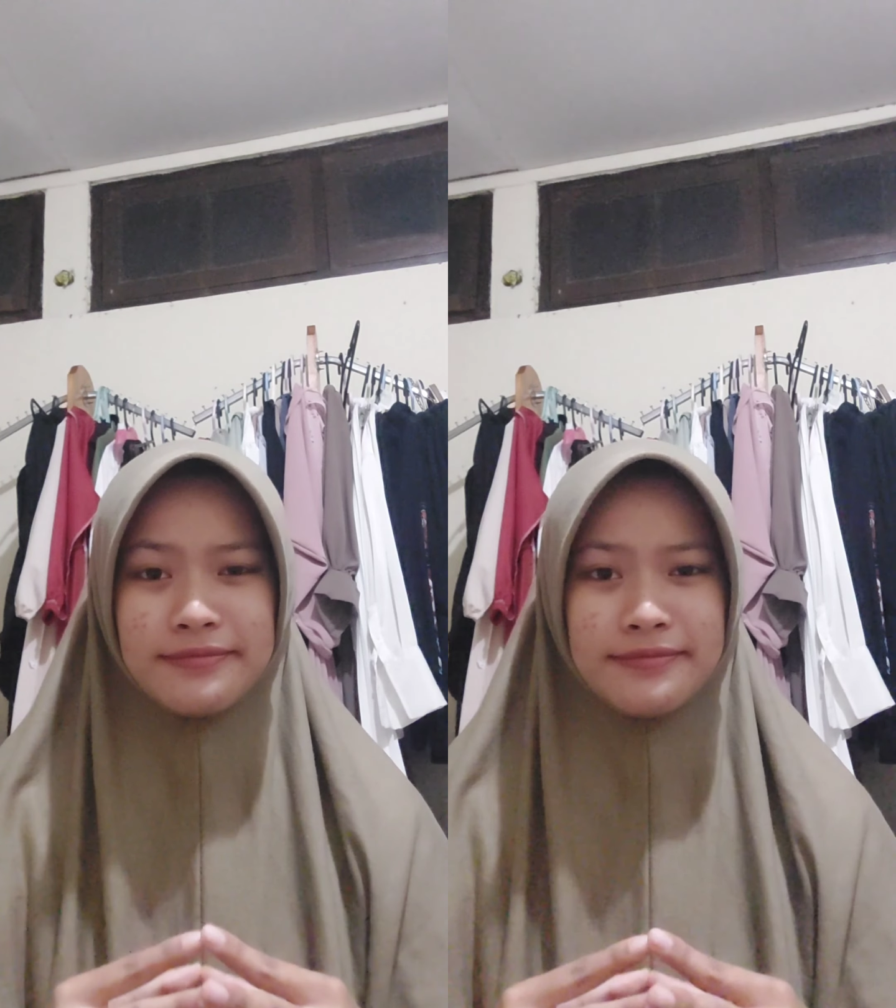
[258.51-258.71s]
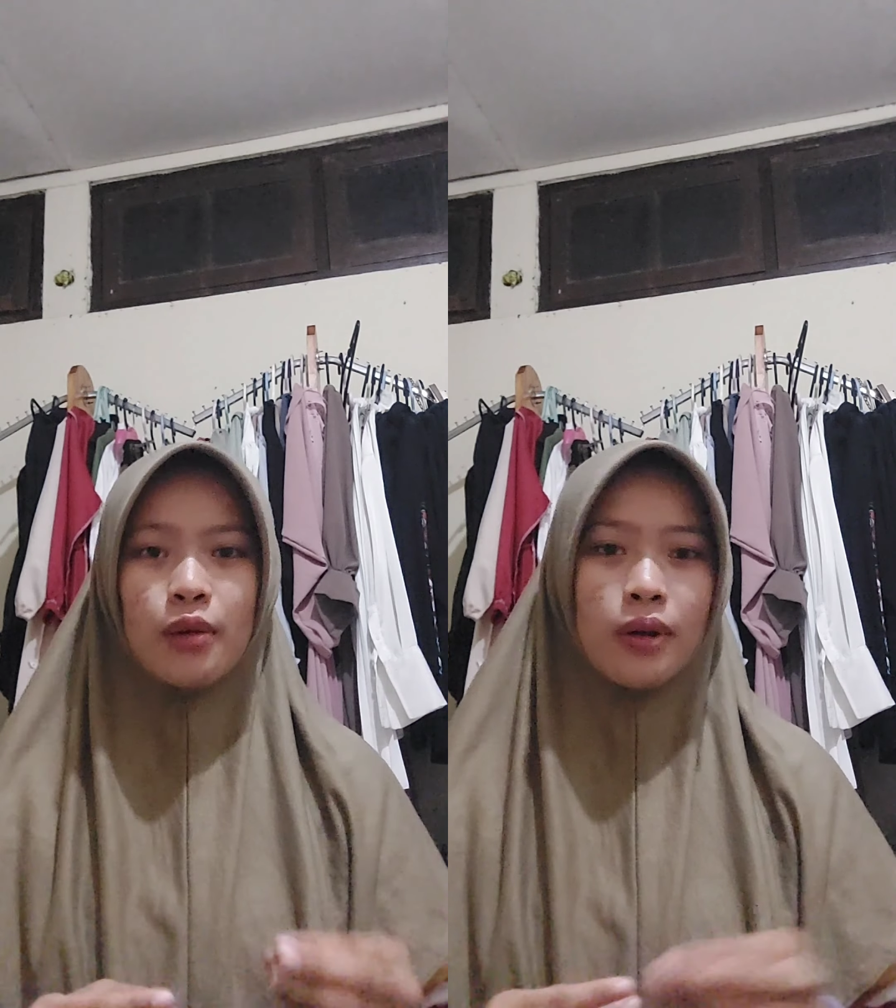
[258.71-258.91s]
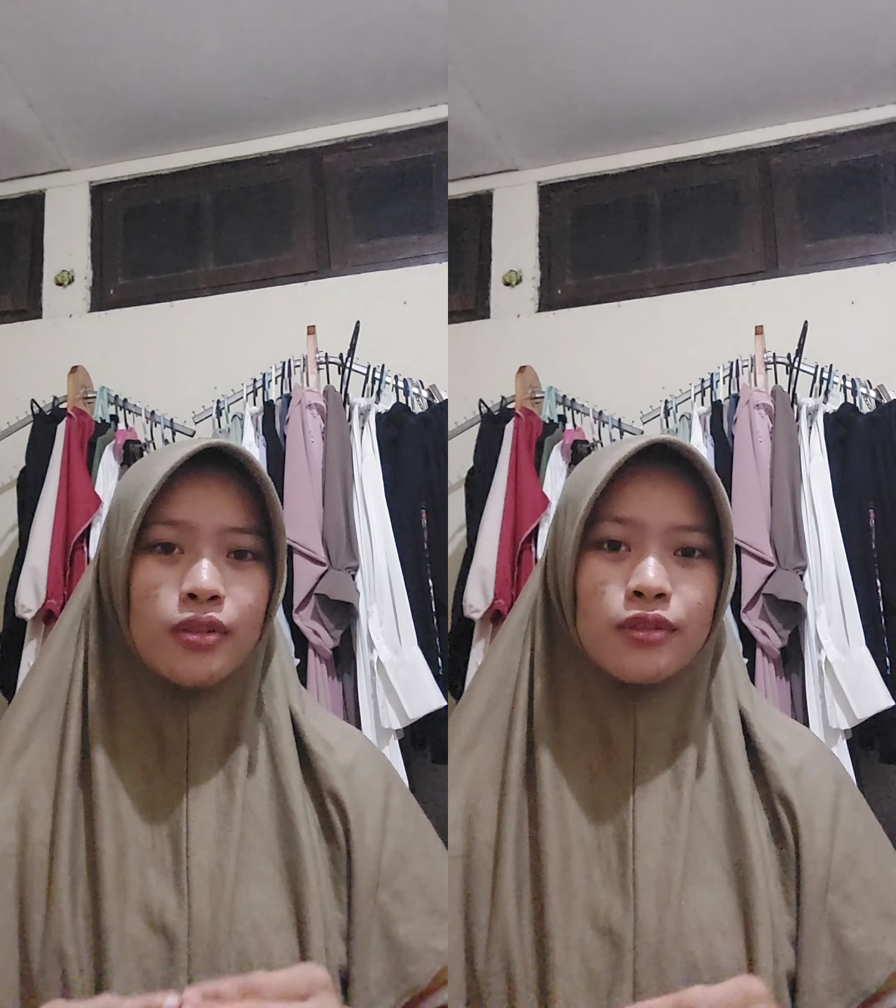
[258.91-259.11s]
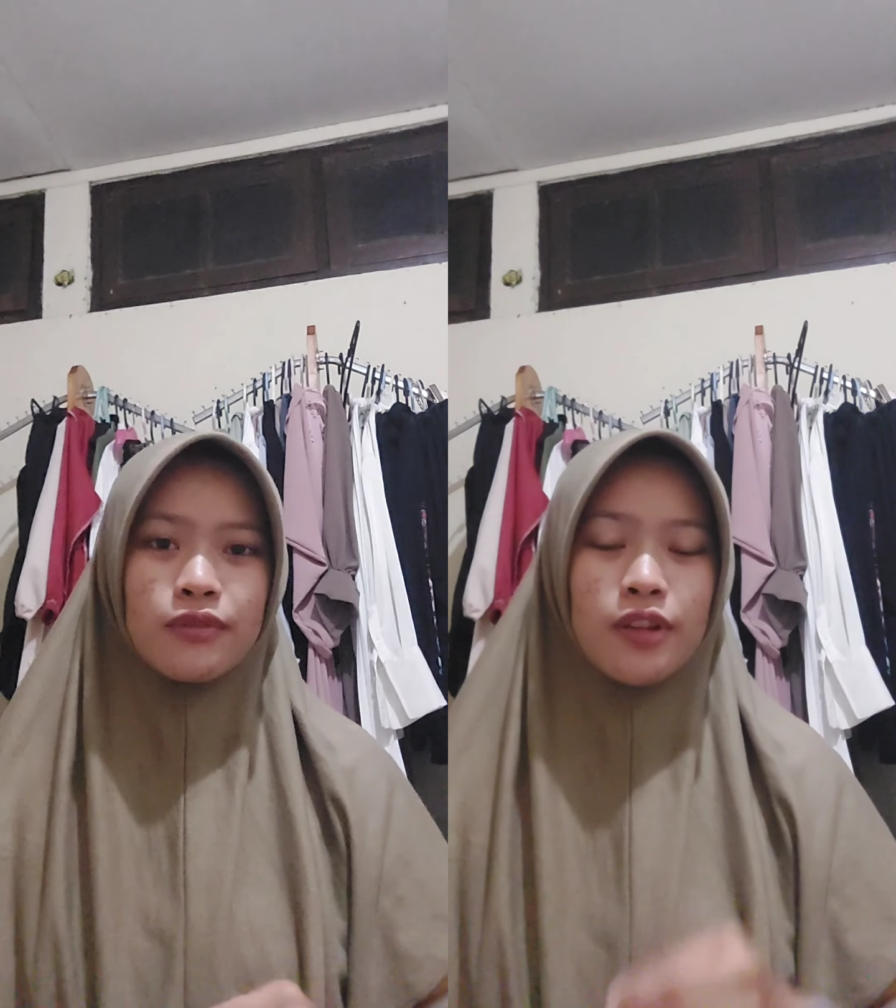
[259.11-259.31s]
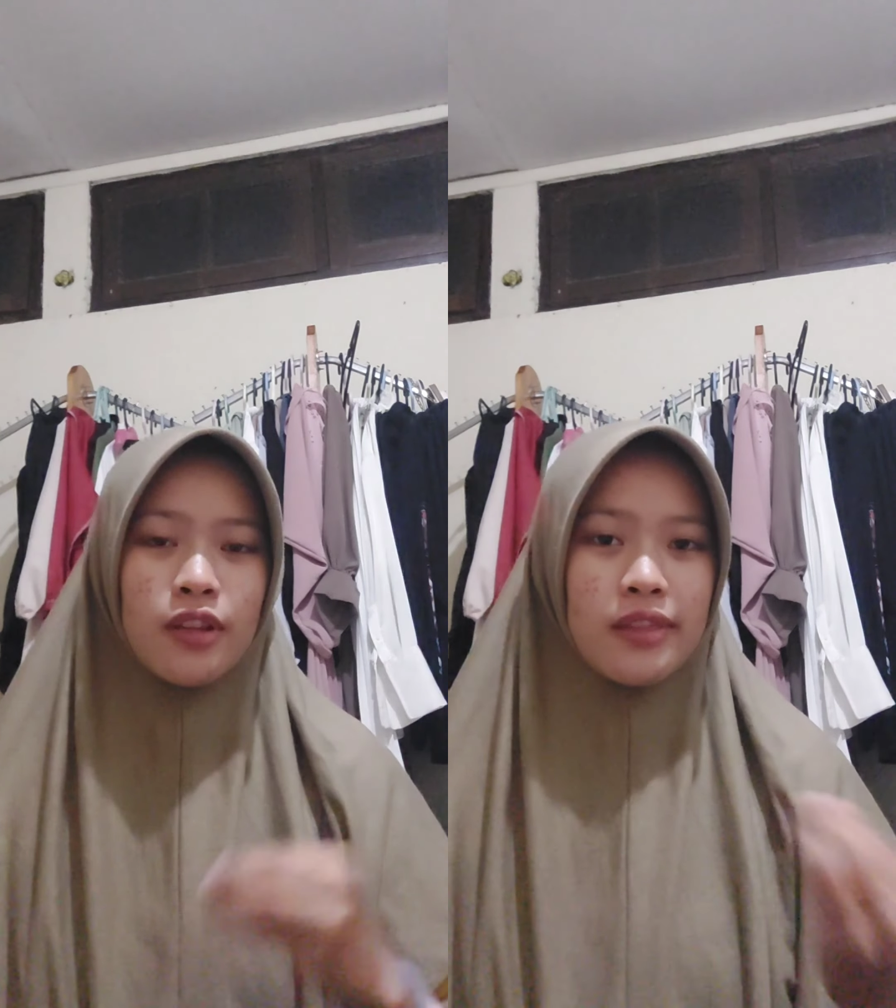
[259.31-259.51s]
want to
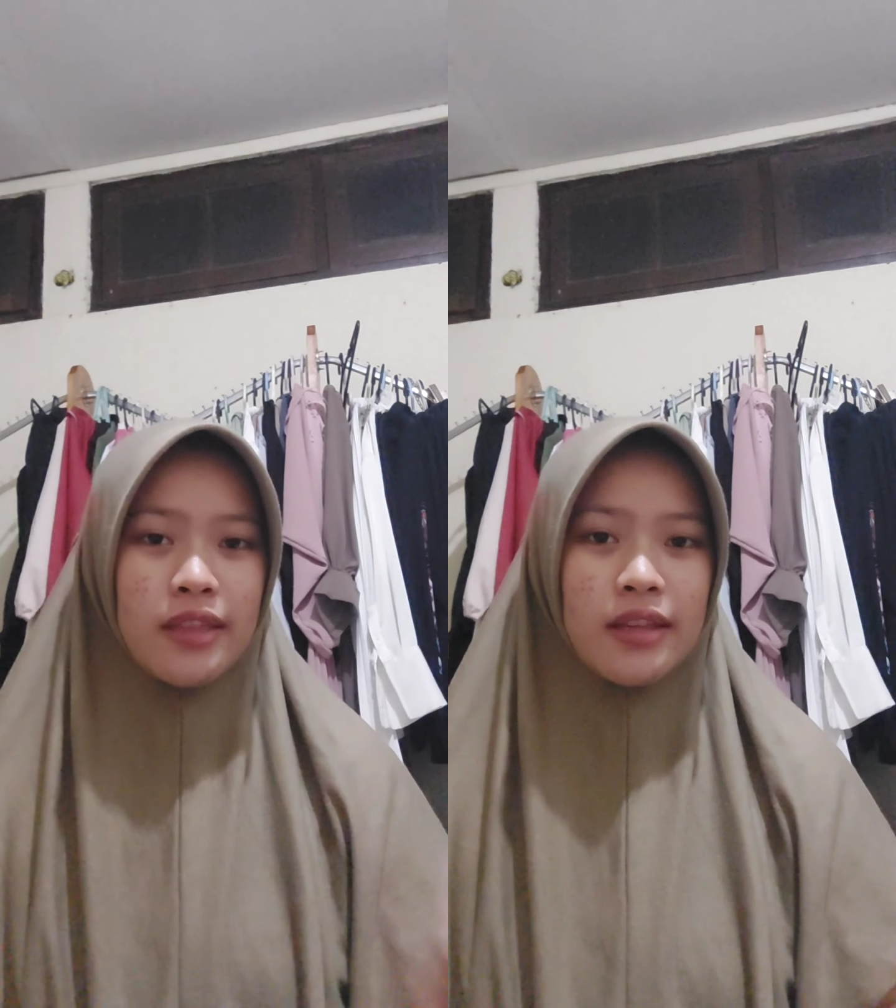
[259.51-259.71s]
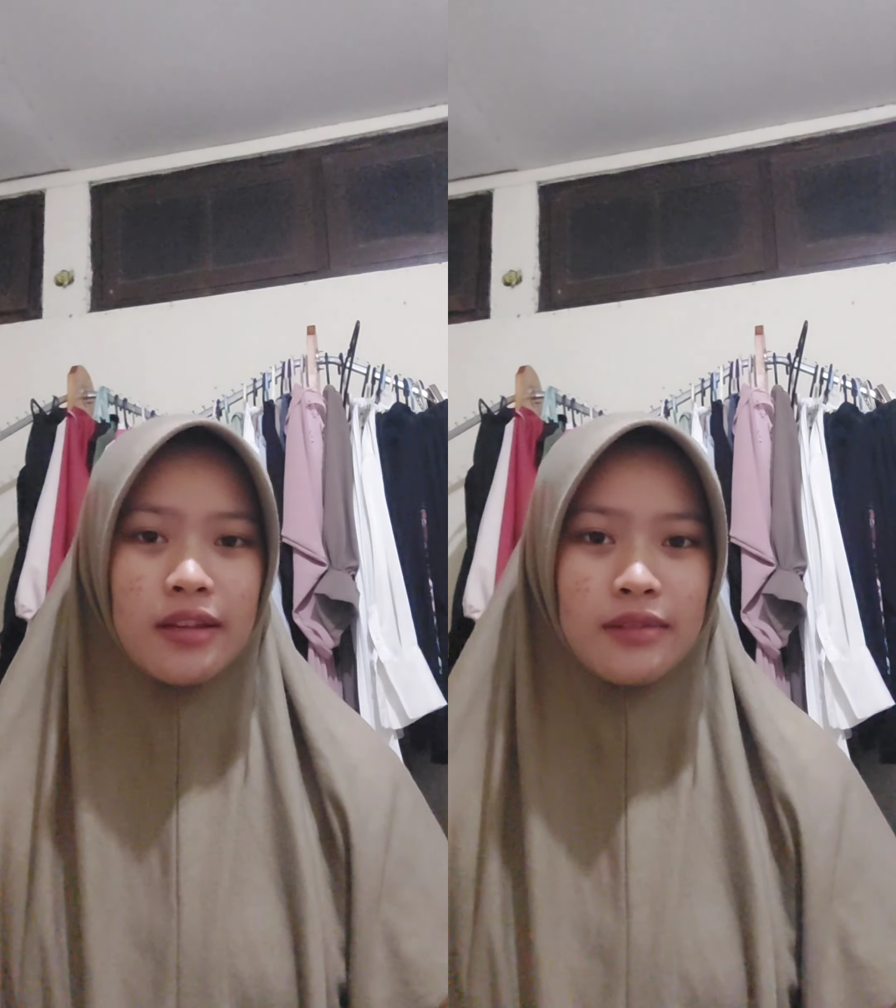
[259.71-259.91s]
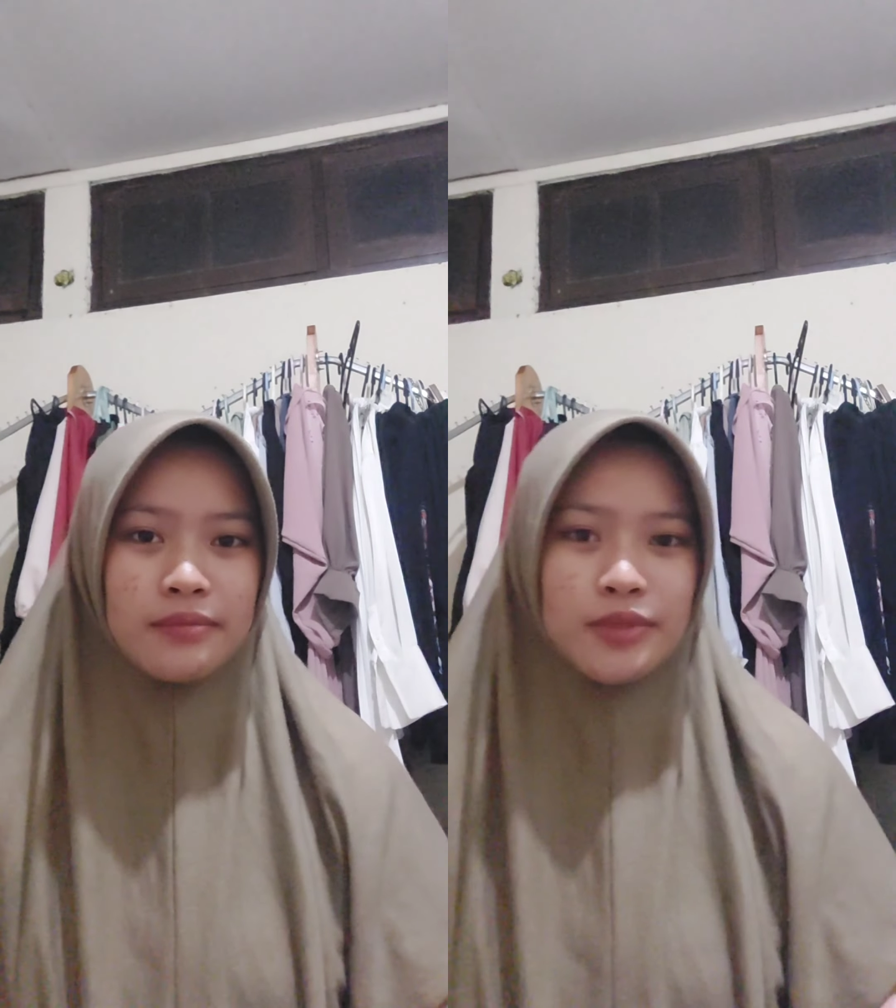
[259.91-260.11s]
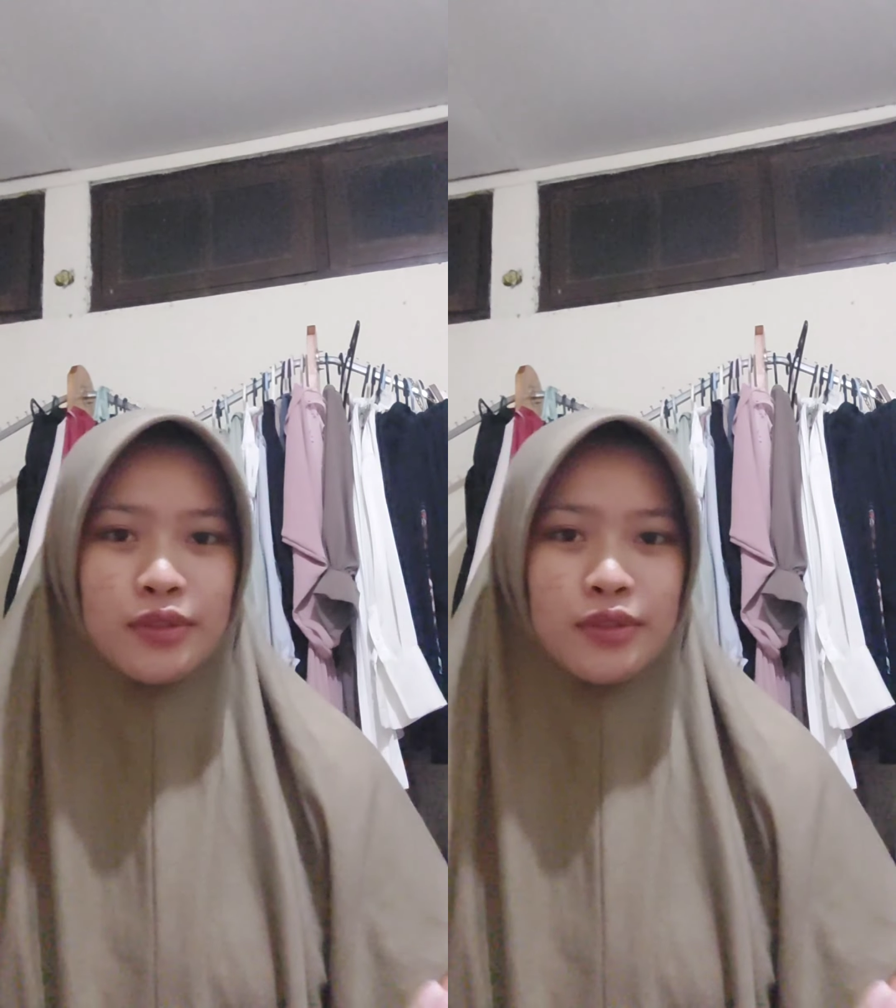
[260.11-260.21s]
follow them